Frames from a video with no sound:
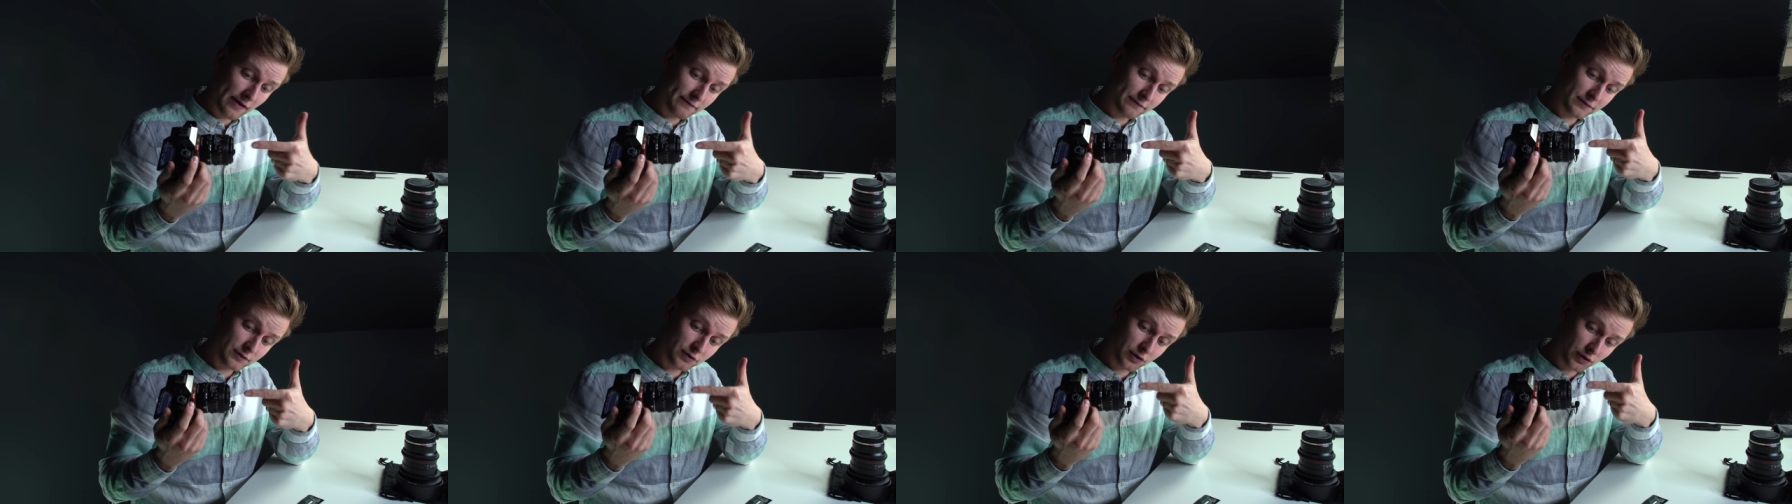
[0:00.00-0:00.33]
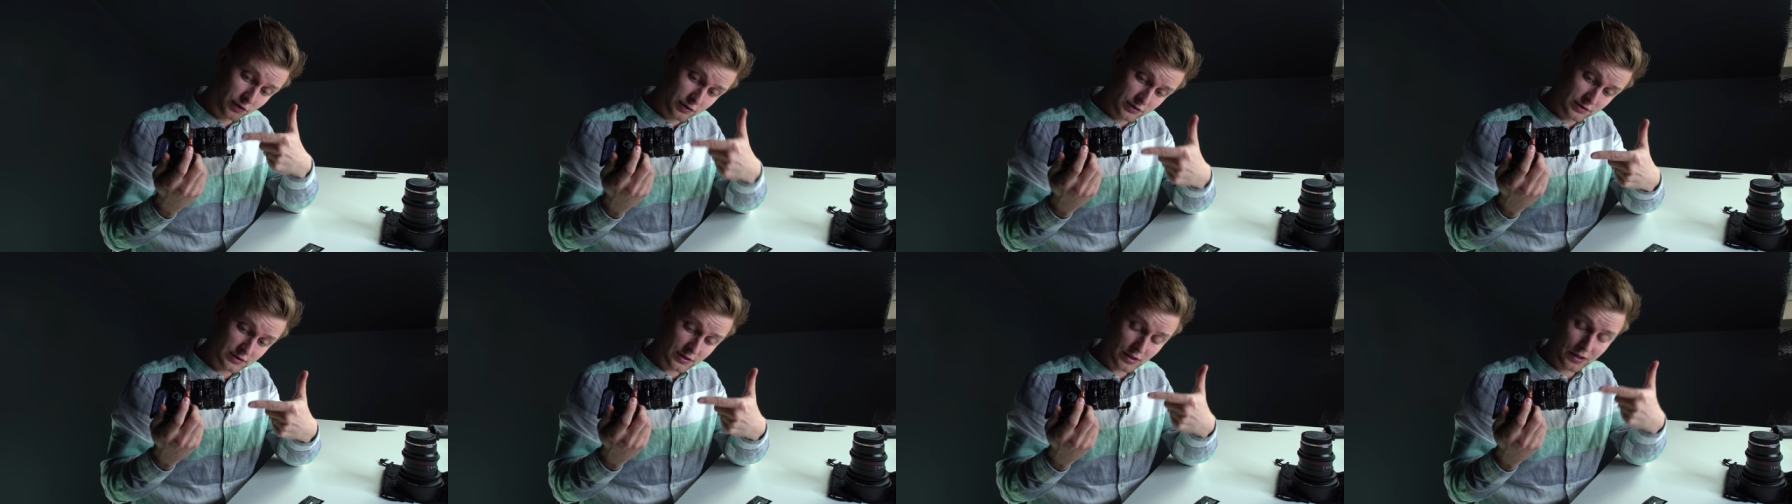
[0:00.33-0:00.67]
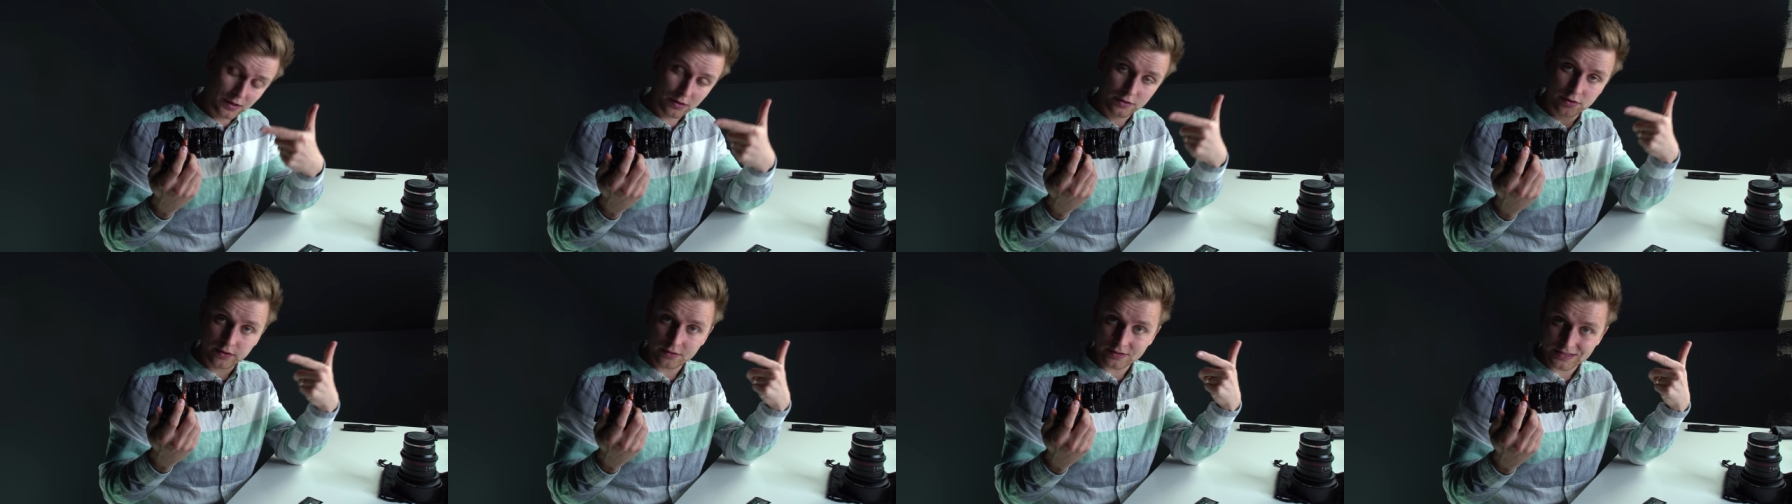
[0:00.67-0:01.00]
have dust
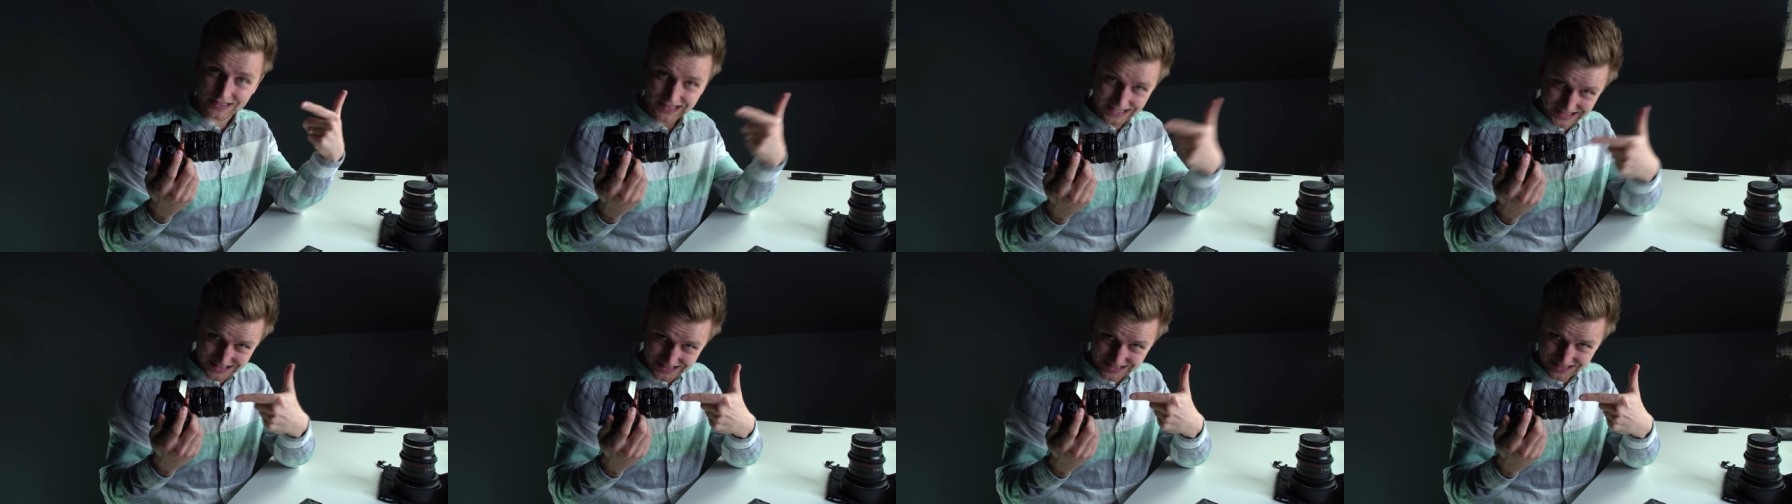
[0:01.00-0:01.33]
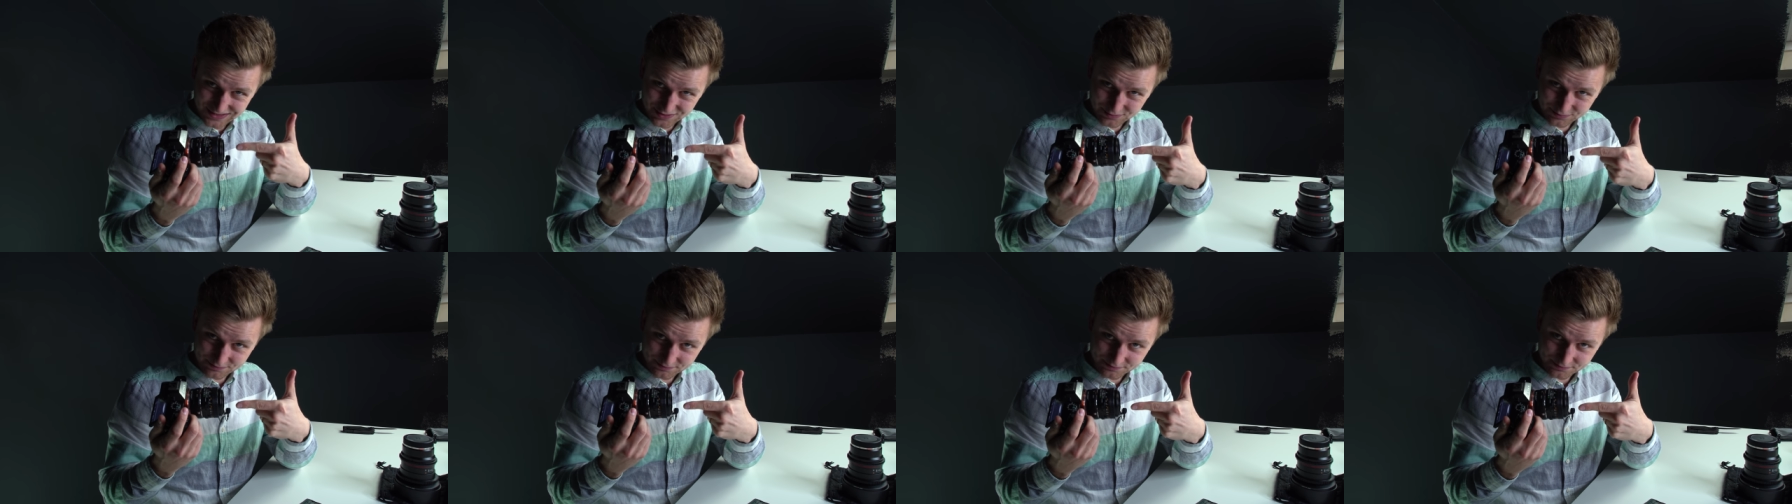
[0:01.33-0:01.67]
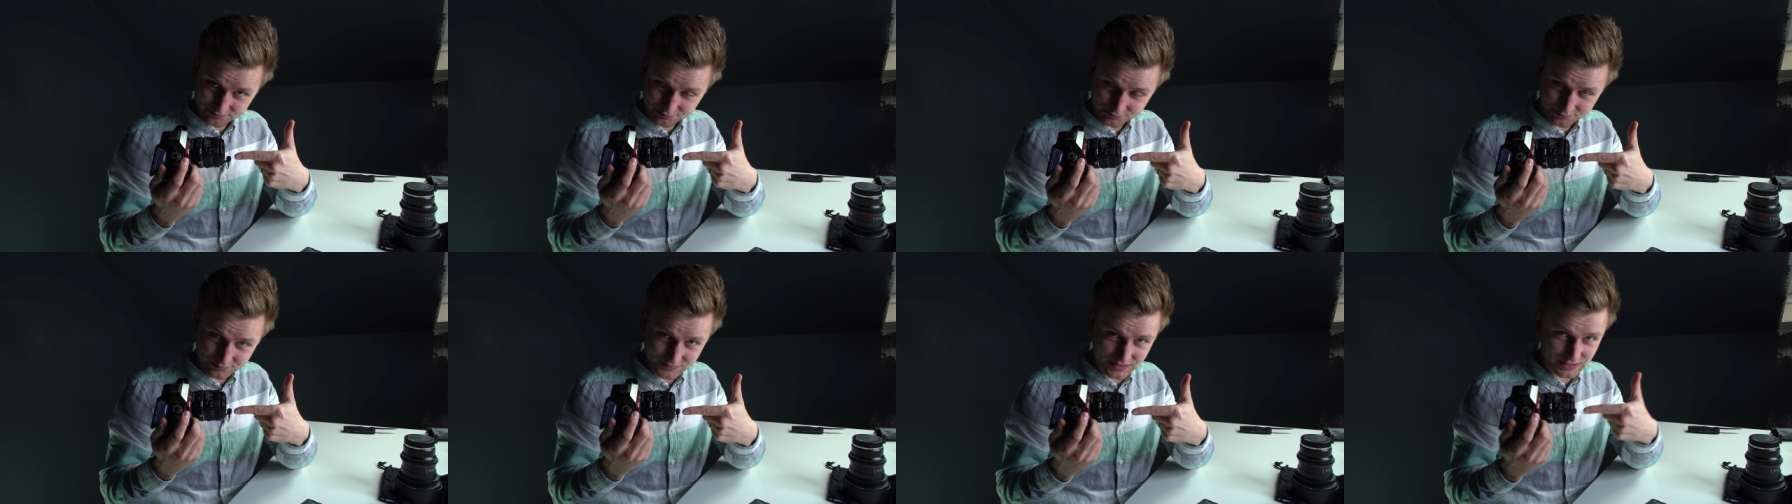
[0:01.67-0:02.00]
on your sensor,
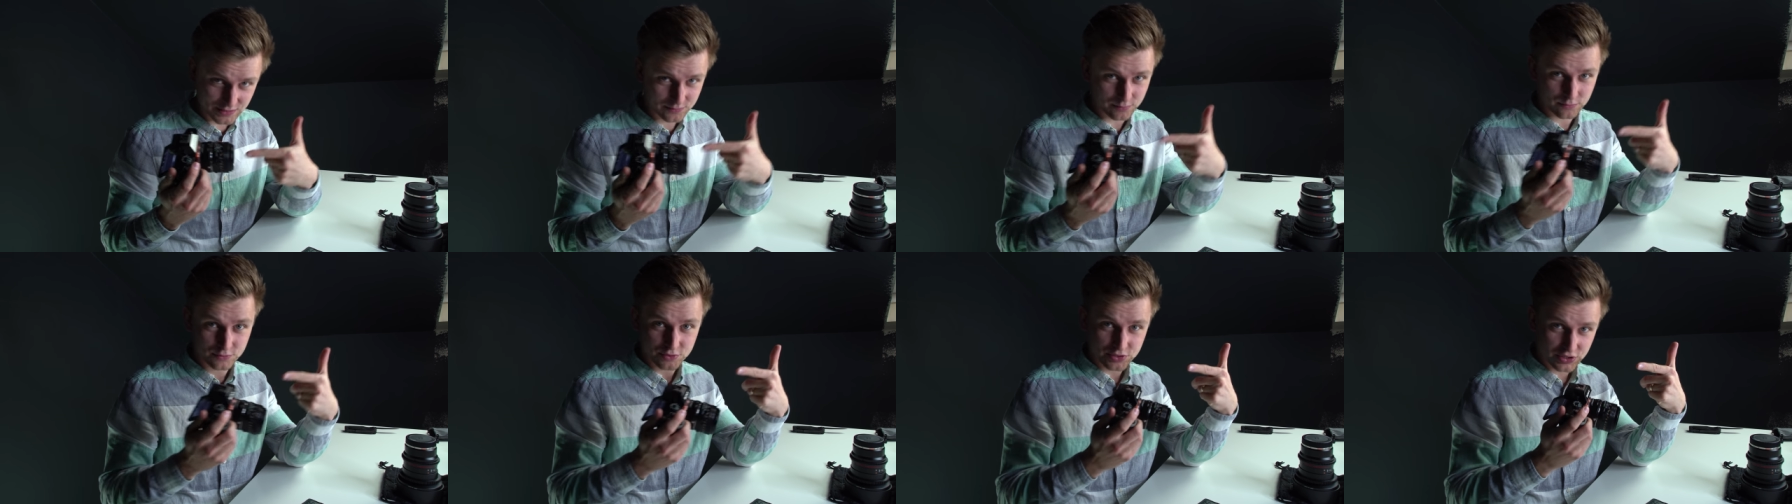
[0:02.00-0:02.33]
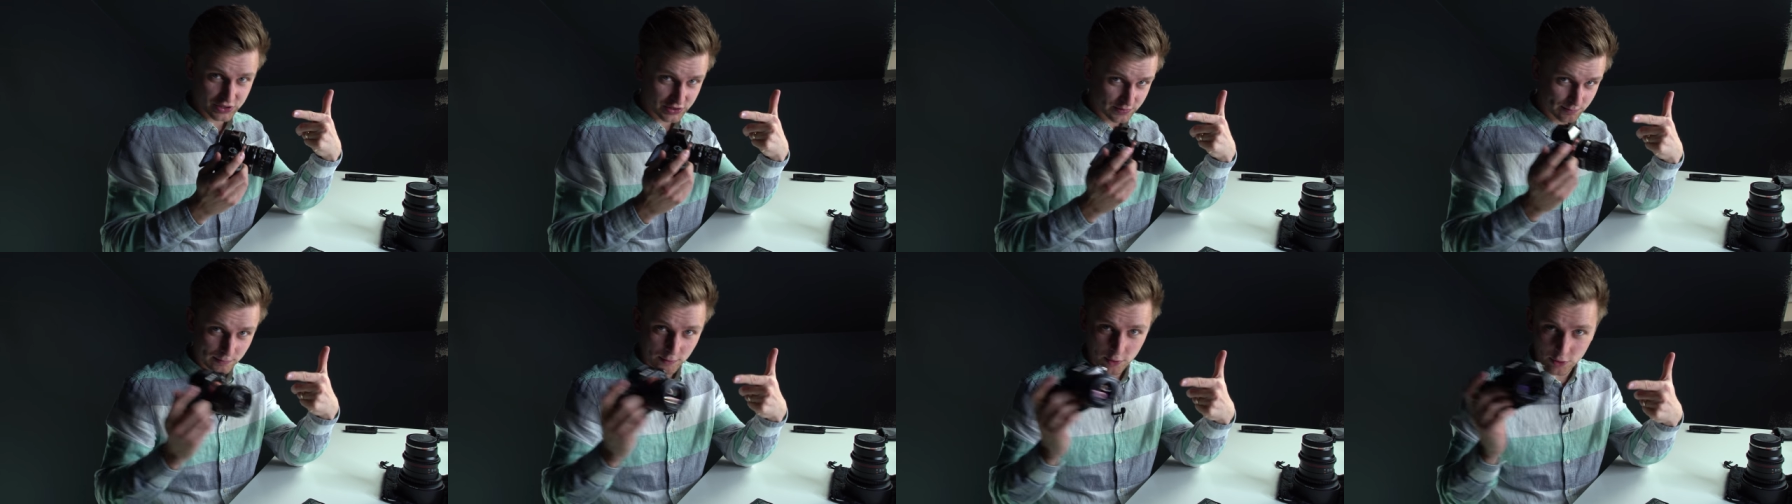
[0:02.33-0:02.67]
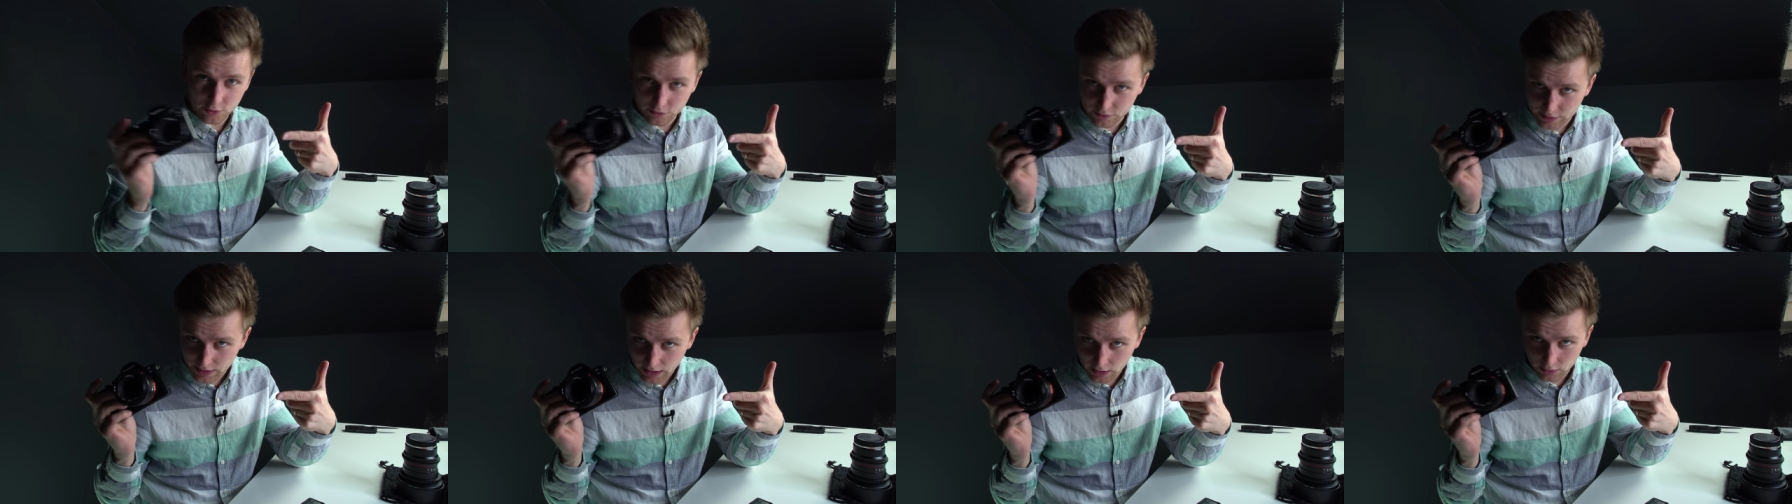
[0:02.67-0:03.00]
this will just
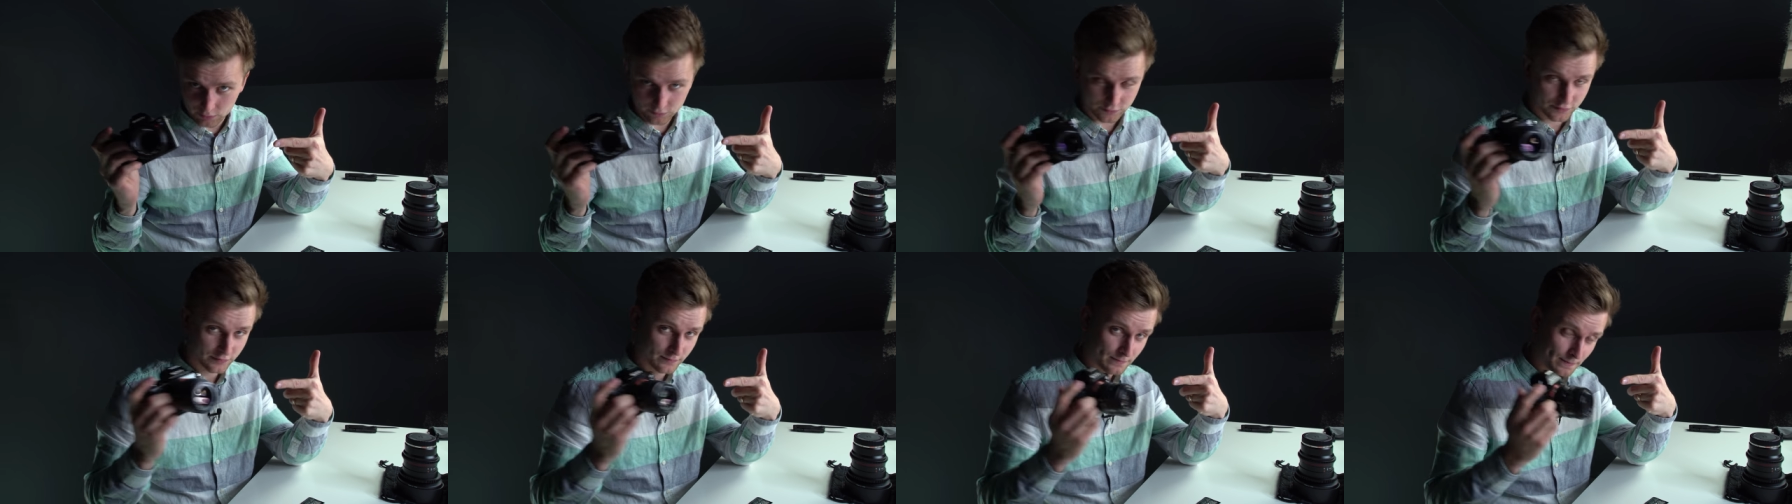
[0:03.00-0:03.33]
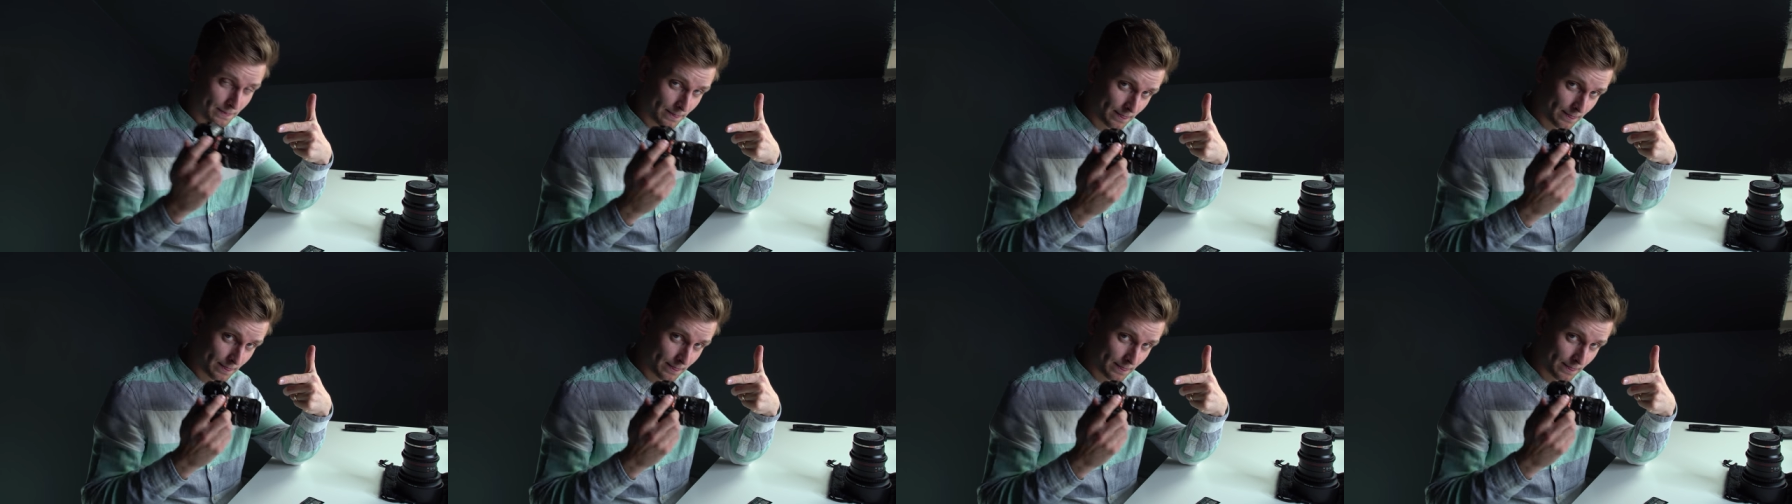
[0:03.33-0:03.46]
blur it out.